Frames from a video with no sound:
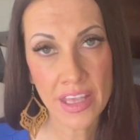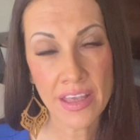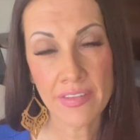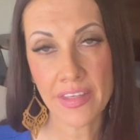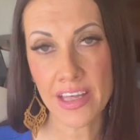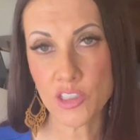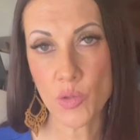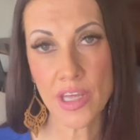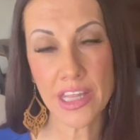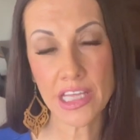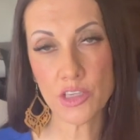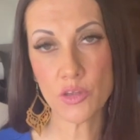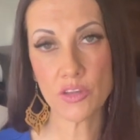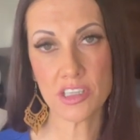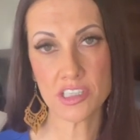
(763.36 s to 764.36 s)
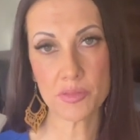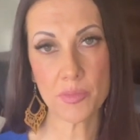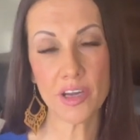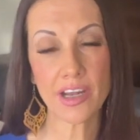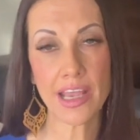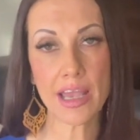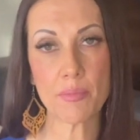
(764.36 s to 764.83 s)
That's why they do the
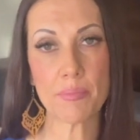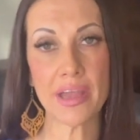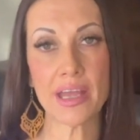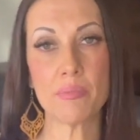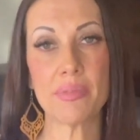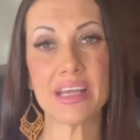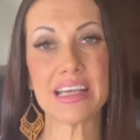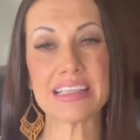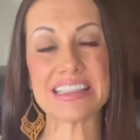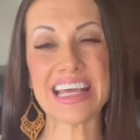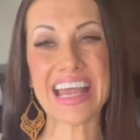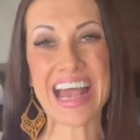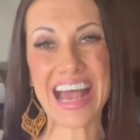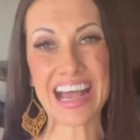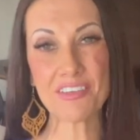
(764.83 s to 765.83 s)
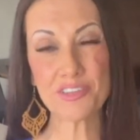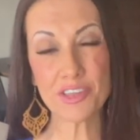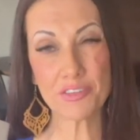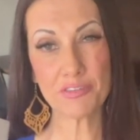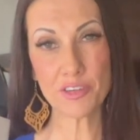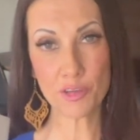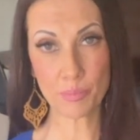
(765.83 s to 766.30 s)
smear campaign, because they have to
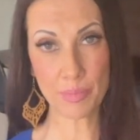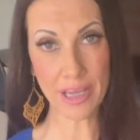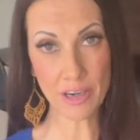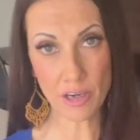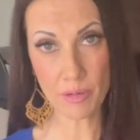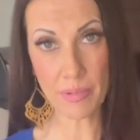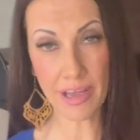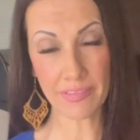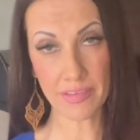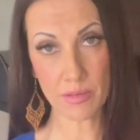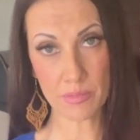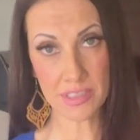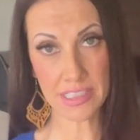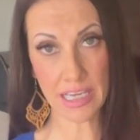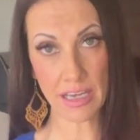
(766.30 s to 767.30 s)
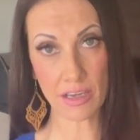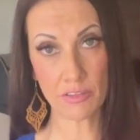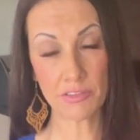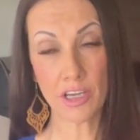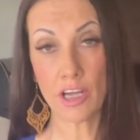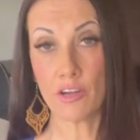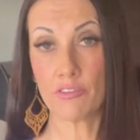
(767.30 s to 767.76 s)
feel better about themselves
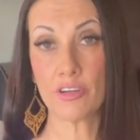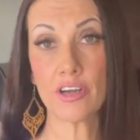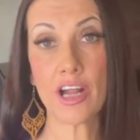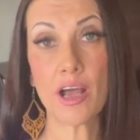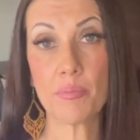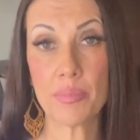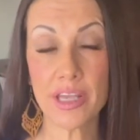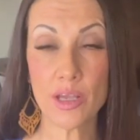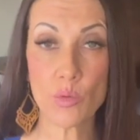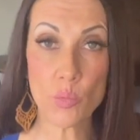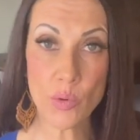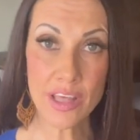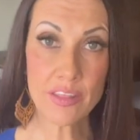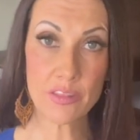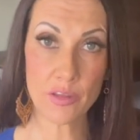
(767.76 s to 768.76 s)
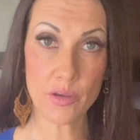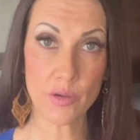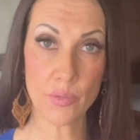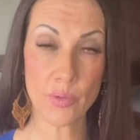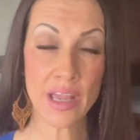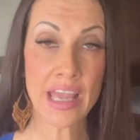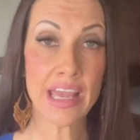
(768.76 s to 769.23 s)
for not being with you.
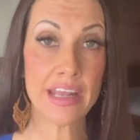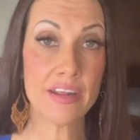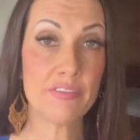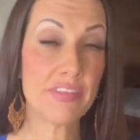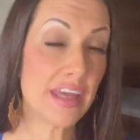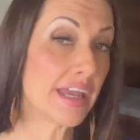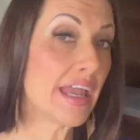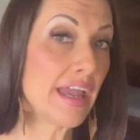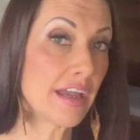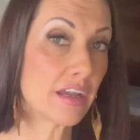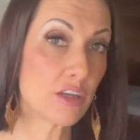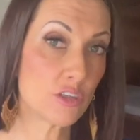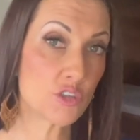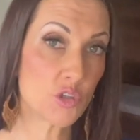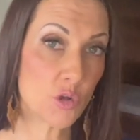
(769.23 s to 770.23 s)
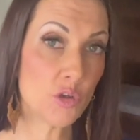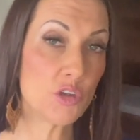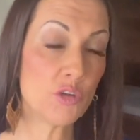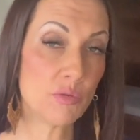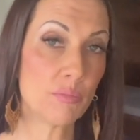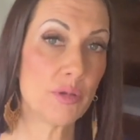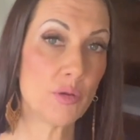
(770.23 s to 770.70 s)
And if they can't control
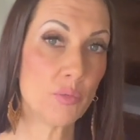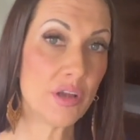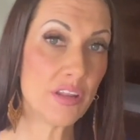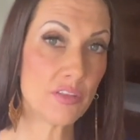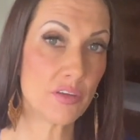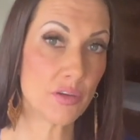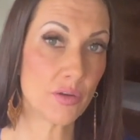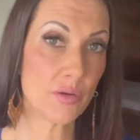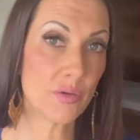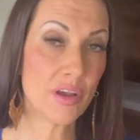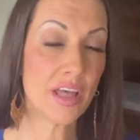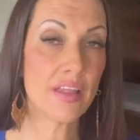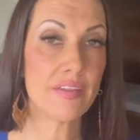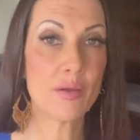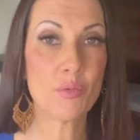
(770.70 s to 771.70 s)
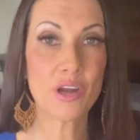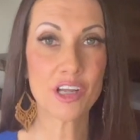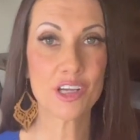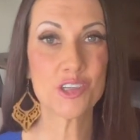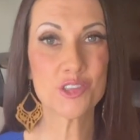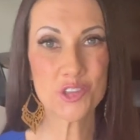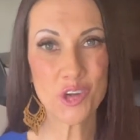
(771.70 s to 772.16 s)
you and be with you, they want to
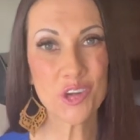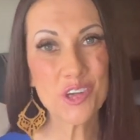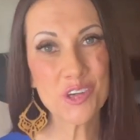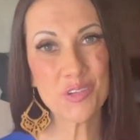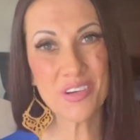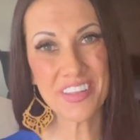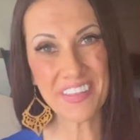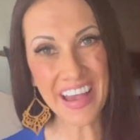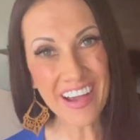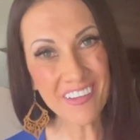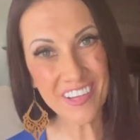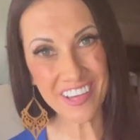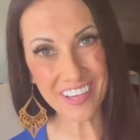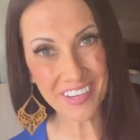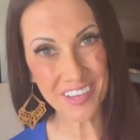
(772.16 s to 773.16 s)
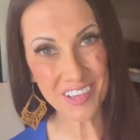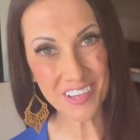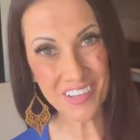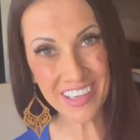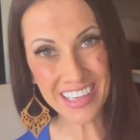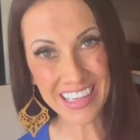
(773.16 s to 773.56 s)
control you without you